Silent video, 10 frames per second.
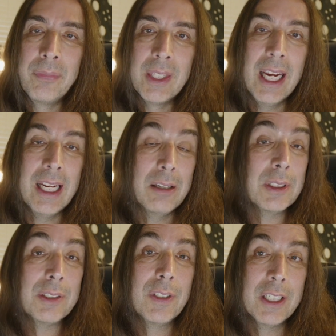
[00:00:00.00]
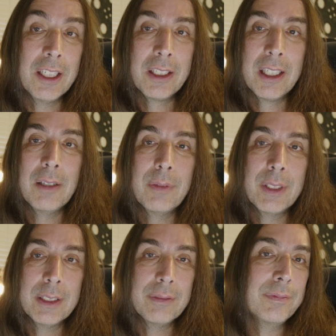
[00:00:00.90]
and it was for their cover
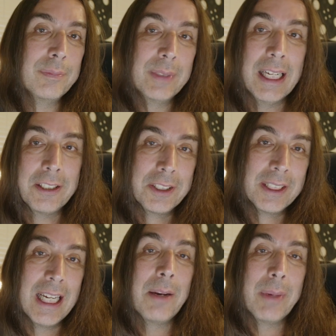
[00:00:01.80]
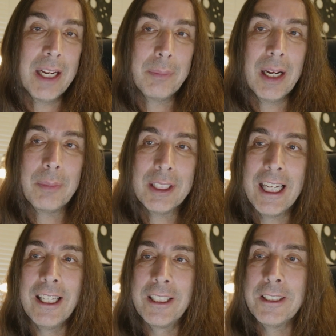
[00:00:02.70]
of Enter Sandman by
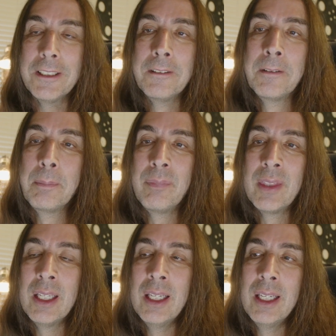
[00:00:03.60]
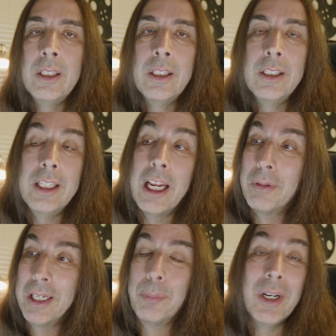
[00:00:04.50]
Metallica. Now,
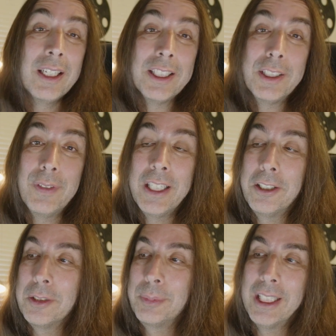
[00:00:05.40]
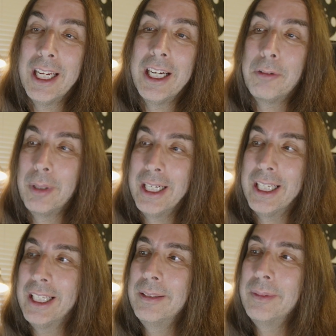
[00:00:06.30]
when I brought this video up to get it
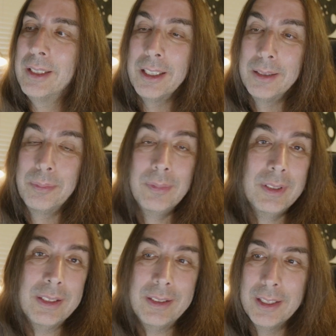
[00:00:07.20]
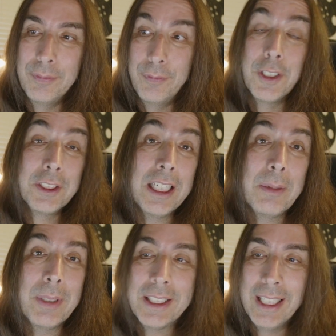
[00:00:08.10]
ready, the first
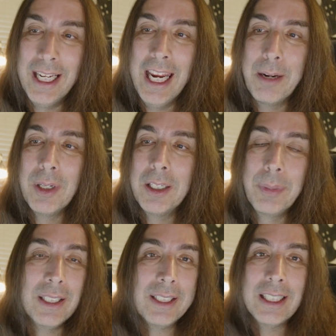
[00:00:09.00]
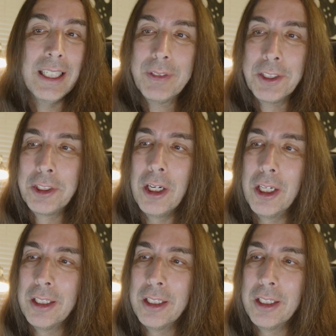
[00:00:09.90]
image that came up, it didn't even start